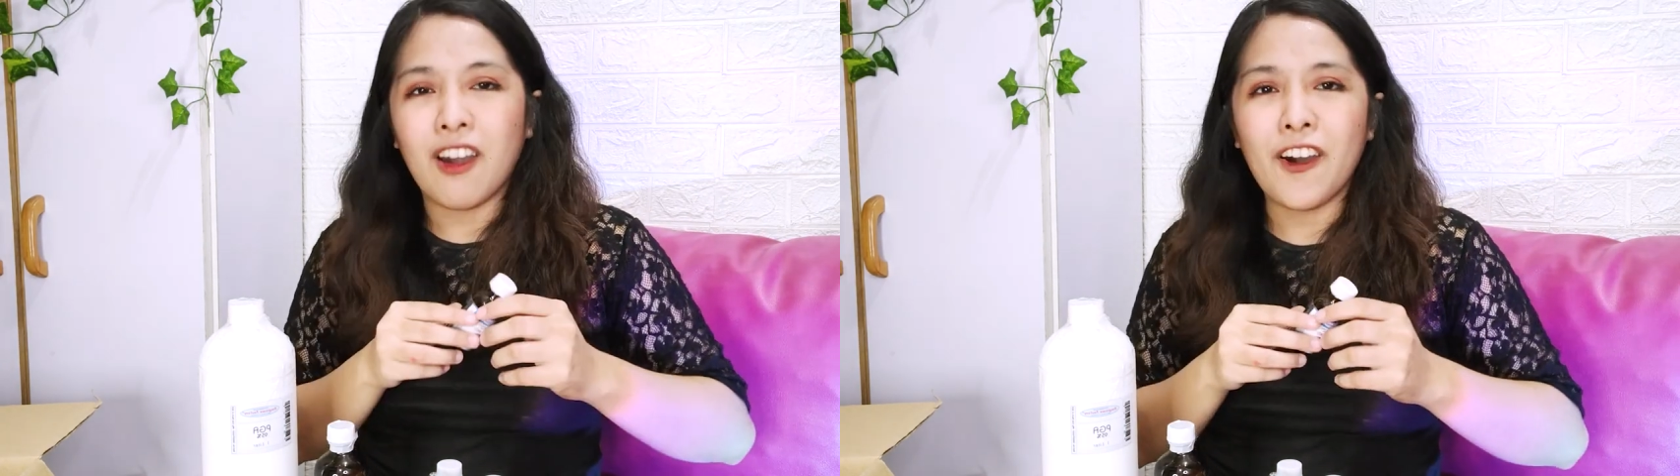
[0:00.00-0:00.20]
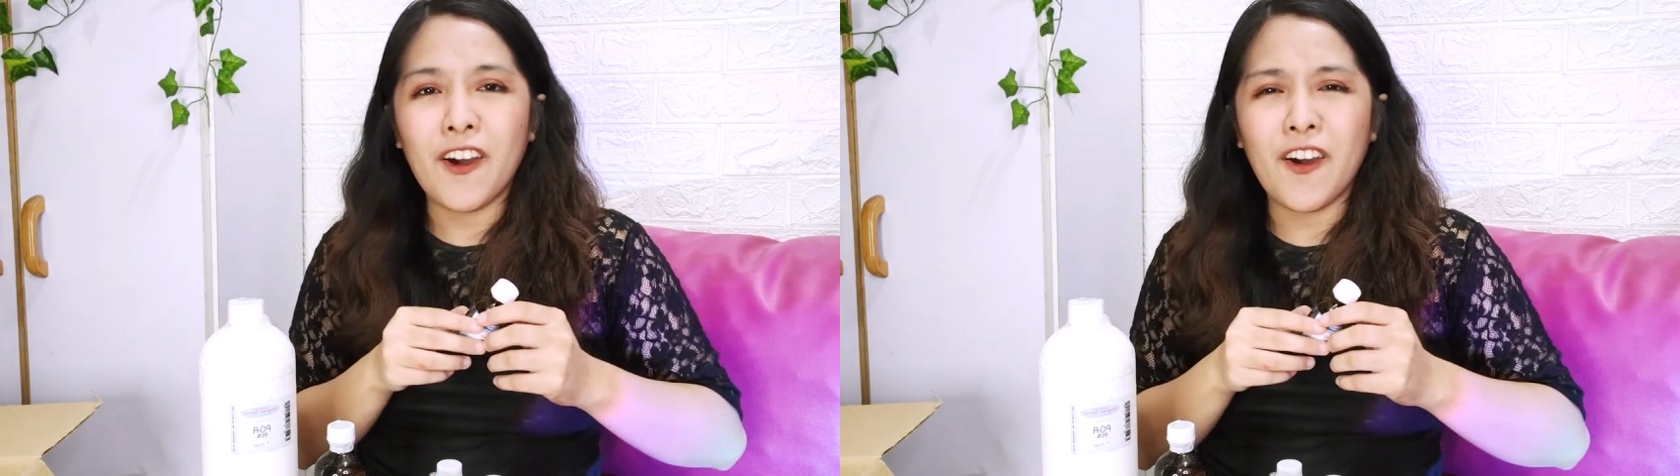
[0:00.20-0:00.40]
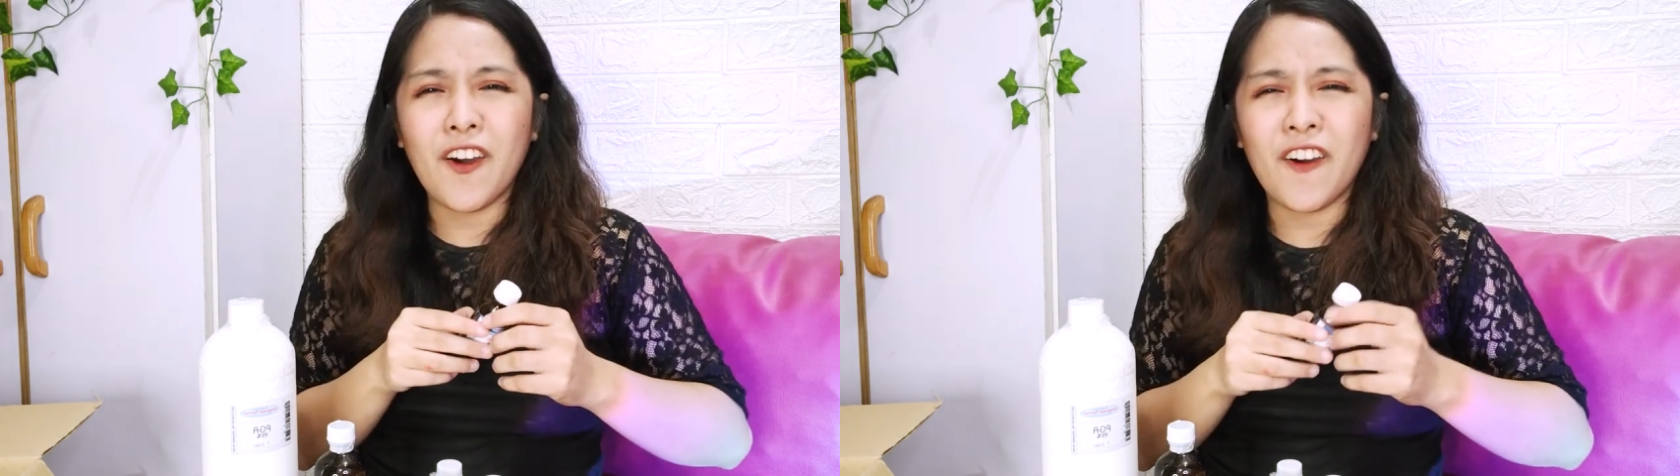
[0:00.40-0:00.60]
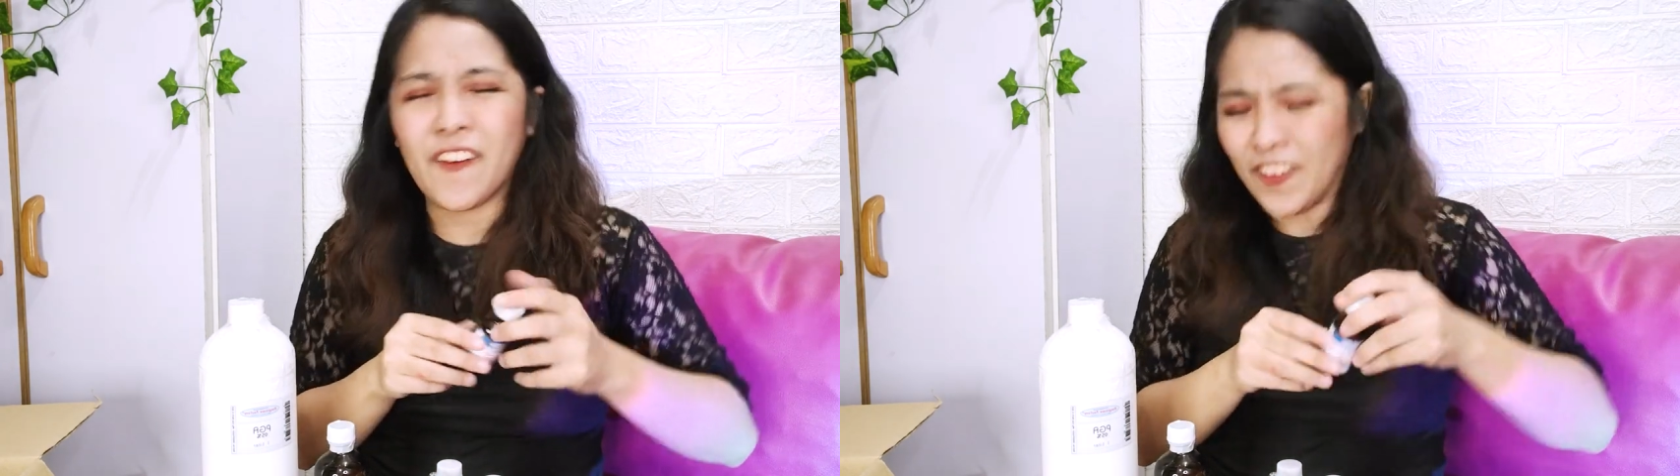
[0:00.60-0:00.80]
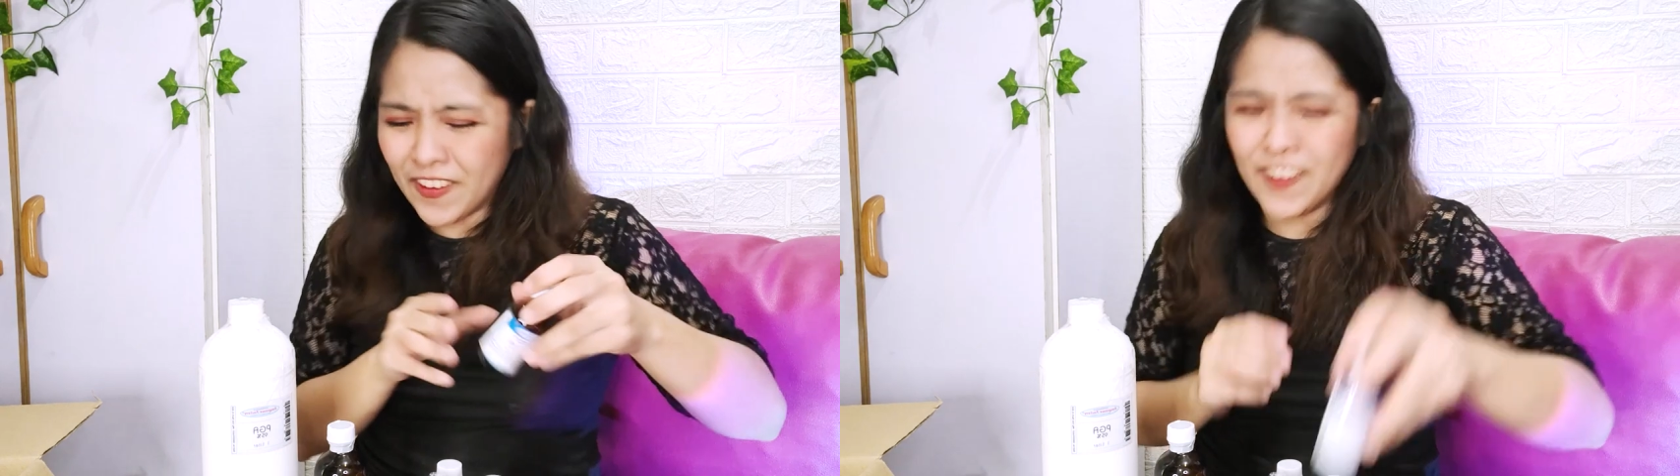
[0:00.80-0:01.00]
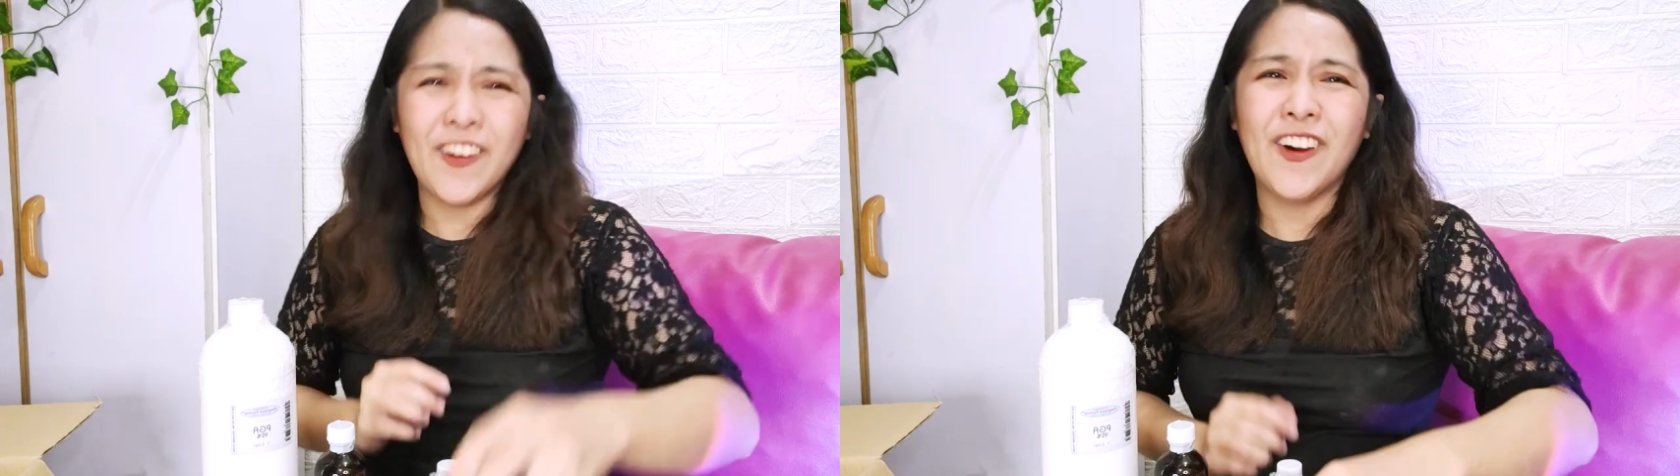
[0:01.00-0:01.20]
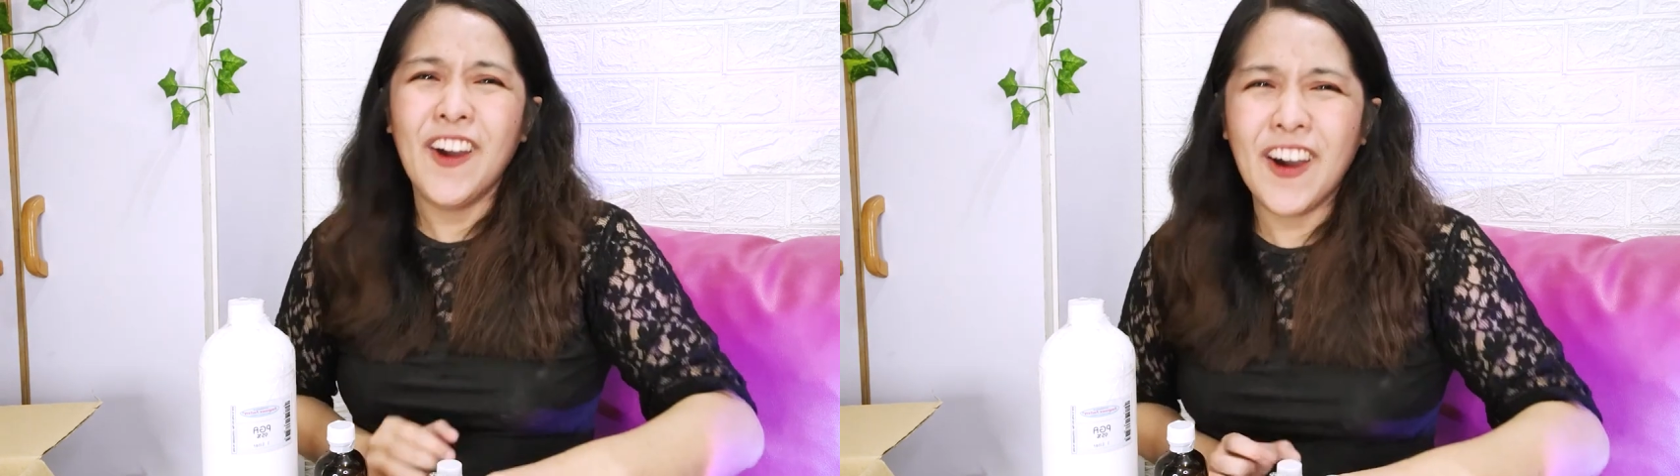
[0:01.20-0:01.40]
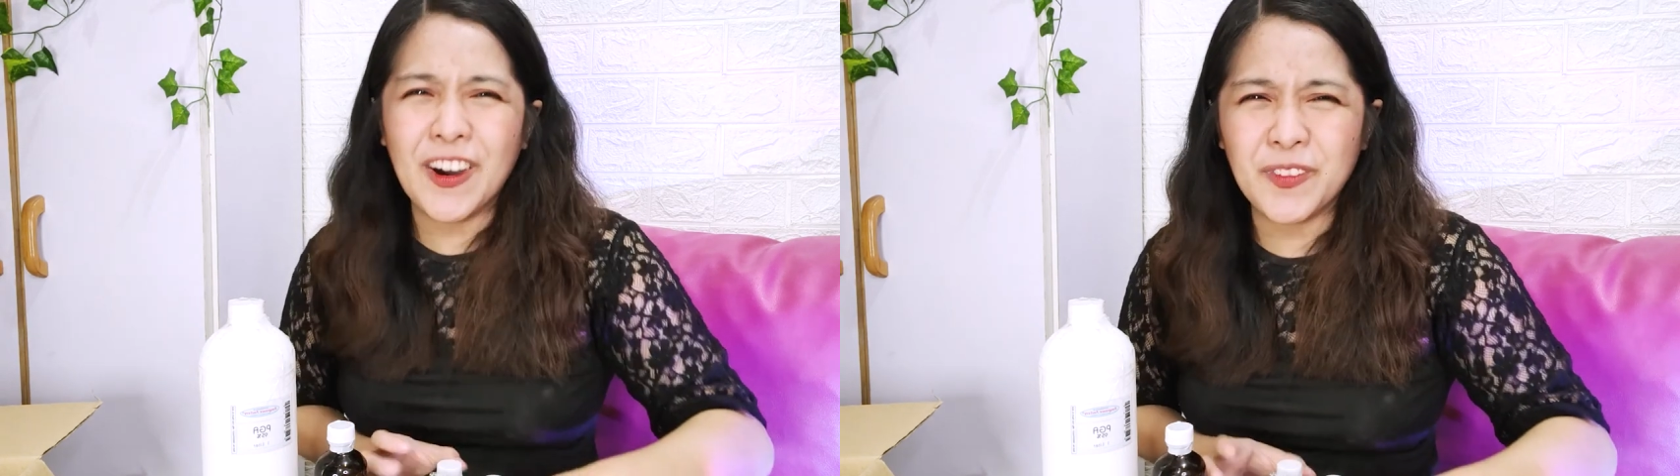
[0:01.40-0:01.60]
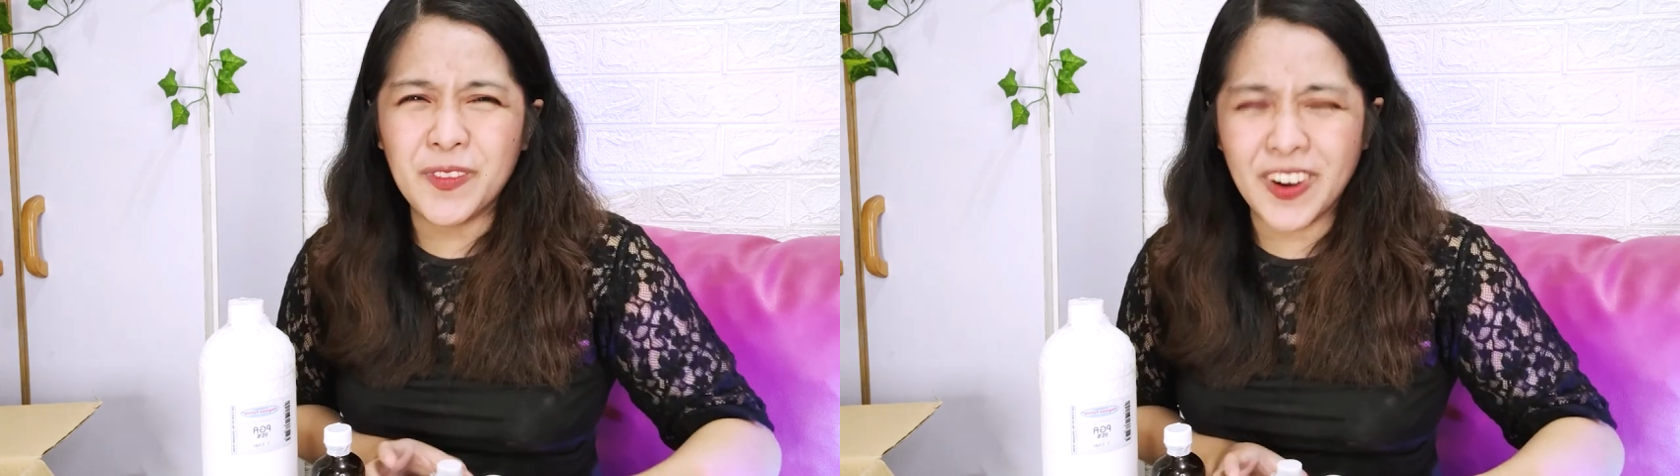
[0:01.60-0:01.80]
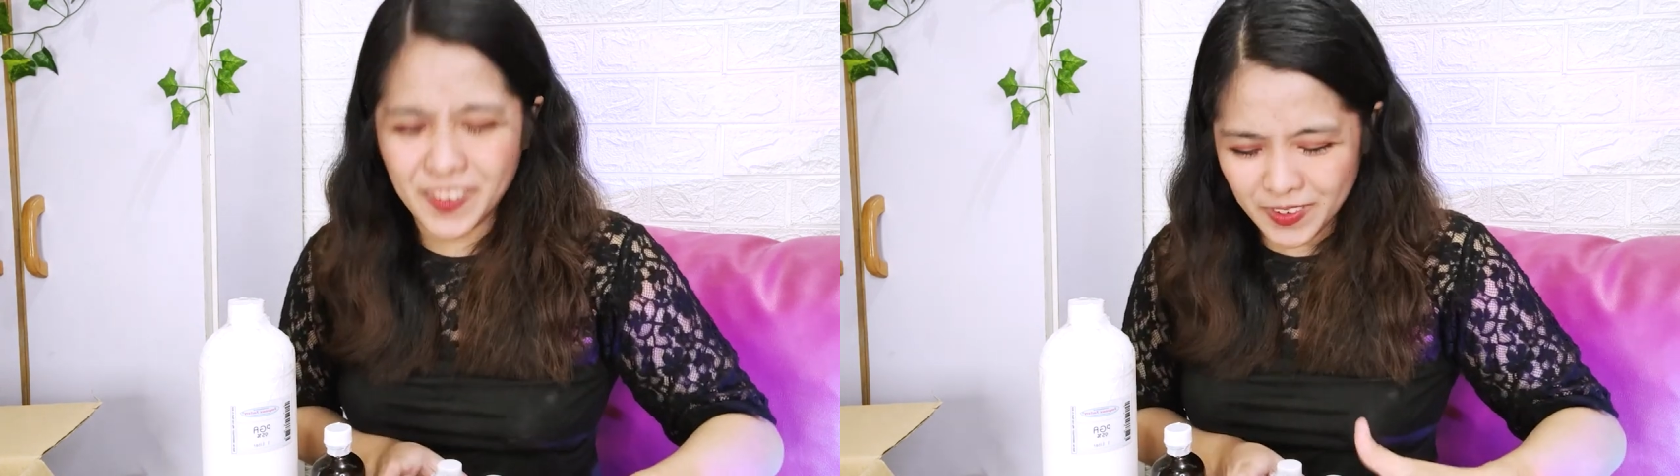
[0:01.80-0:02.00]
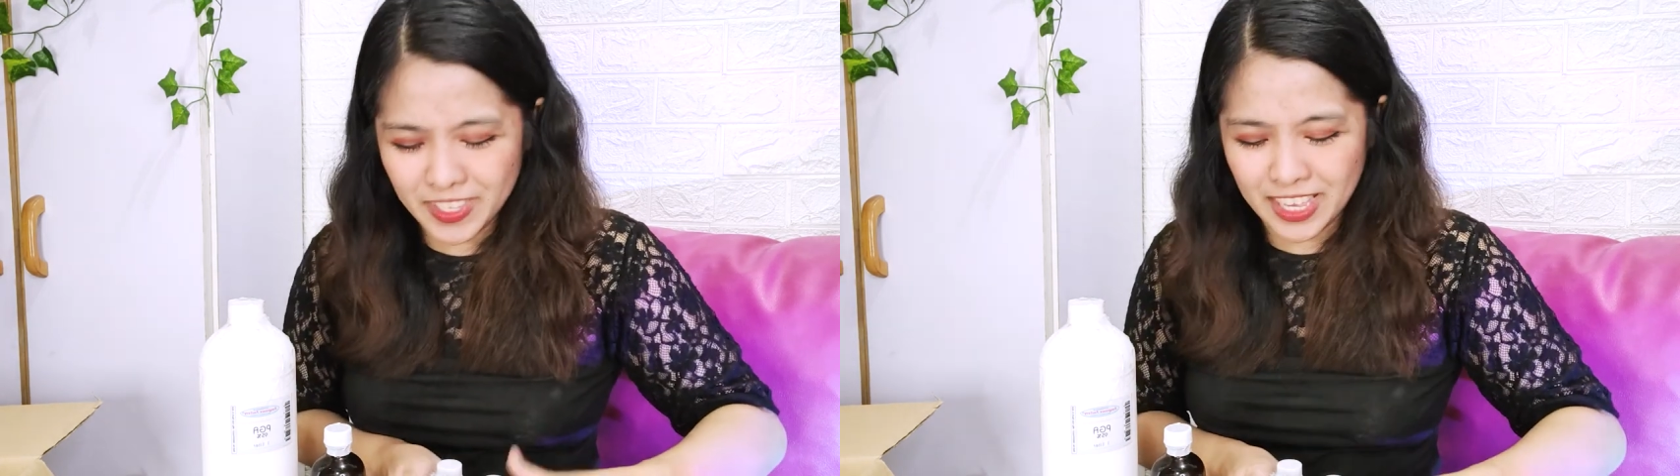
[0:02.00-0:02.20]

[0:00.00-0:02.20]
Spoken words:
Oh, ang bango